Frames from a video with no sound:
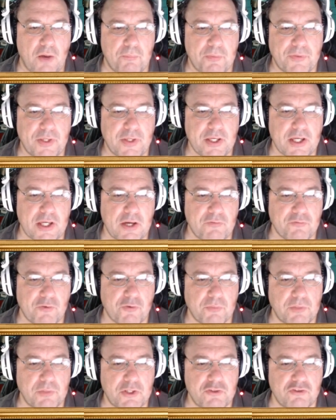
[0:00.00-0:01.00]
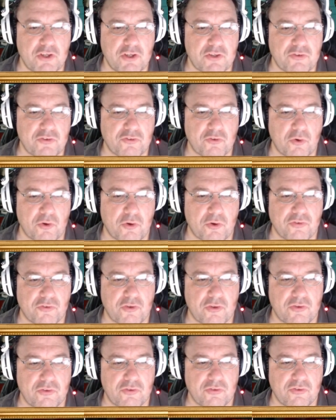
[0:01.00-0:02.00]
but they come from legit
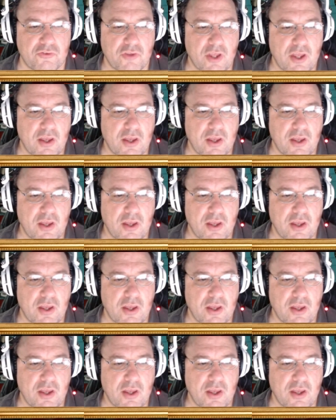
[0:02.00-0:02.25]
sources.